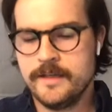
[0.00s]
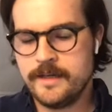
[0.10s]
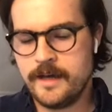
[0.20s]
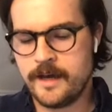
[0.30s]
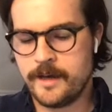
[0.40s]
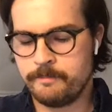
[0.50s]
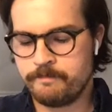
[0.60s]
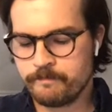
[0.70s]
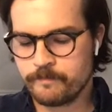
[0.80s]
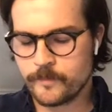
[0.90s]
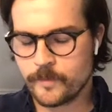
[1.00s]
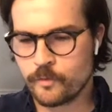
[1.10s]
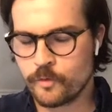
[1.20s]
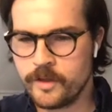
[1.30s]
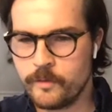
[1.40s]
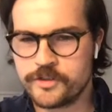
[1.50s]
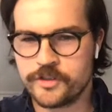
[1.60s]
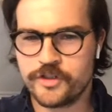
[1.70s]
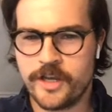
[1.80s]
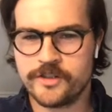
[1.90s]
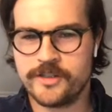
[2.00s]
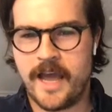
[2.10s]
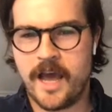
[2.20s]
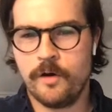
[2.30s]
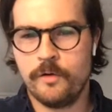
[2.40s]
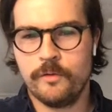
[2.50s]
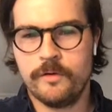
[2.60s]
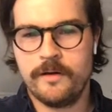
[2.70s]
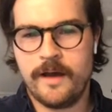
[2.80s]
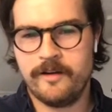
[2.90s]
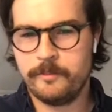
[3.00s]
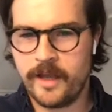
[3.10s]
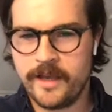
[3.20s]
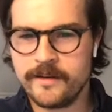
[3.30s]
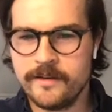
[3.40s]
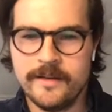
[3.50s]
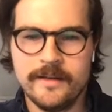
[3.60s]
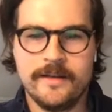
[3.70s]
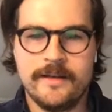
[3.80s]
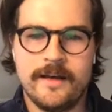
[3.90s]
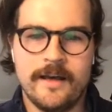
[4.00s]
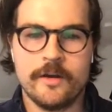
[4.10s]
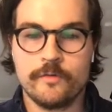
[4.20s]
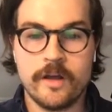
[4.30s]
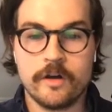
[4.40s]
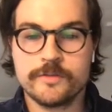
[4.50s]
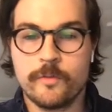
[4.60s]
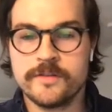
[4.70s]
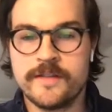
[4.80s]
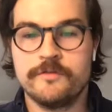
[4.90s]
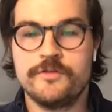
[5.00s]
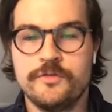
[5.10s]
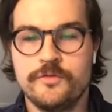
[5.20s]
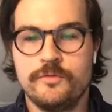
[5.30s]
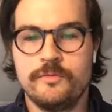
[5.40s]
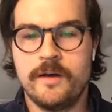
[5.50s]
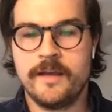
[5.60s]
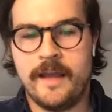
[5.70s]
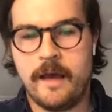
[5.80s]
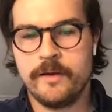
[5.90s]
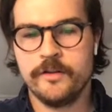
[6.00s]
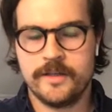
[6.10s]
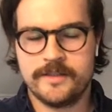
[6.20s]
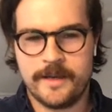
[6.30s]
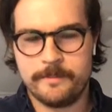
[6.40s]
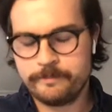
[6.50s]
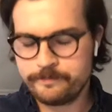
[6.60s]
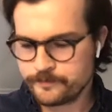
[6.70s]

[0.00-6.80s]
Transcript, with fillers: Um, really, what's just changed is how I apply it, uh, and it really all just boils down to again how I look at time,